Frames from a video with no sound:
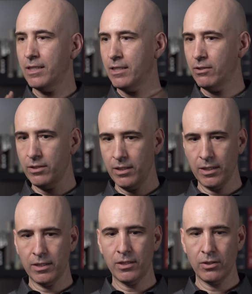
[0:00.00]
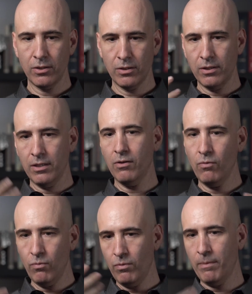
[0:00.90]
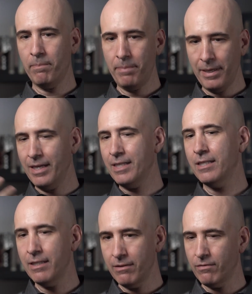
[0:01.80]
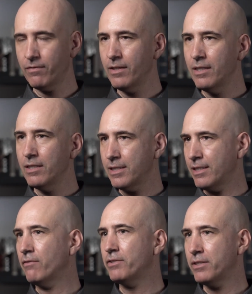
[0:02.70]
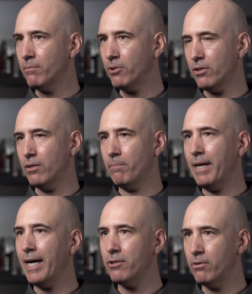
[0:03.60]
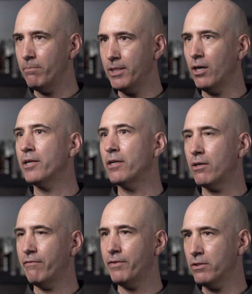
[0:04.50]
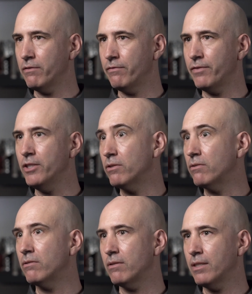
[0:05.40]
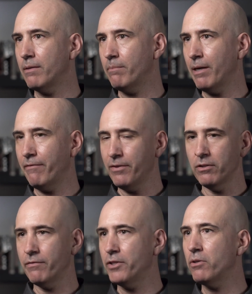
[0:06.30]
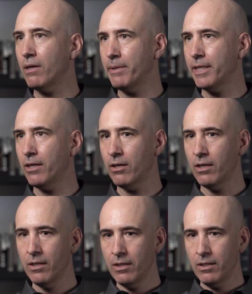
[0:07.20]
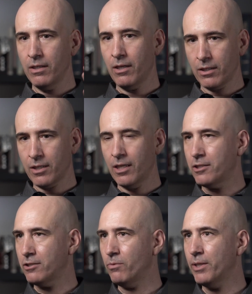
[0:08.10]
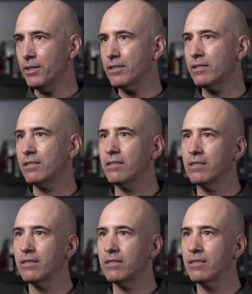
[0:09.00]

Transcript: that there's this repetitive, self-similar pattern beyond our field of view. And by field of view, I mean our conscious awareness.